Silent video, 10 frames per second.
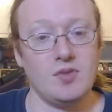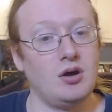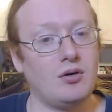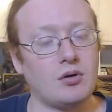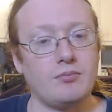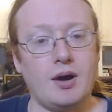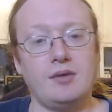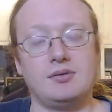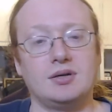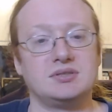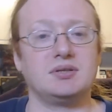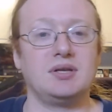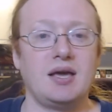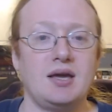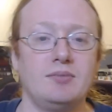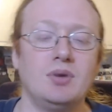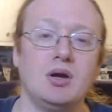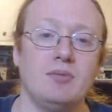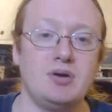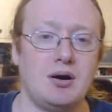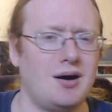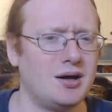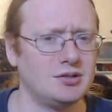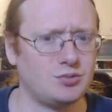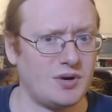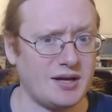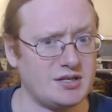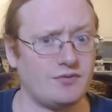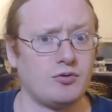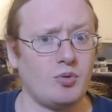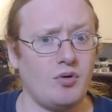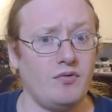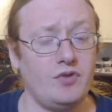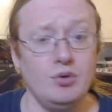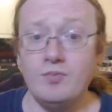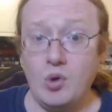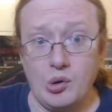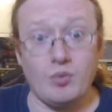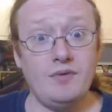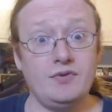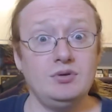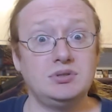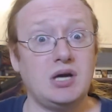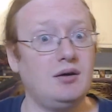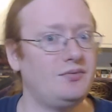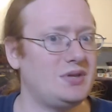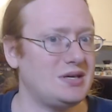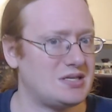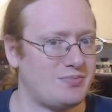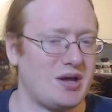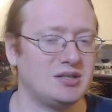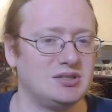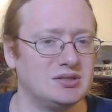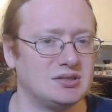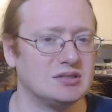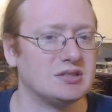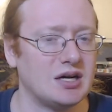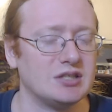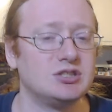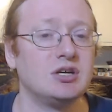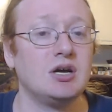or my thoughts on the game beyond what I did from a review, or reviews of the expansions and such.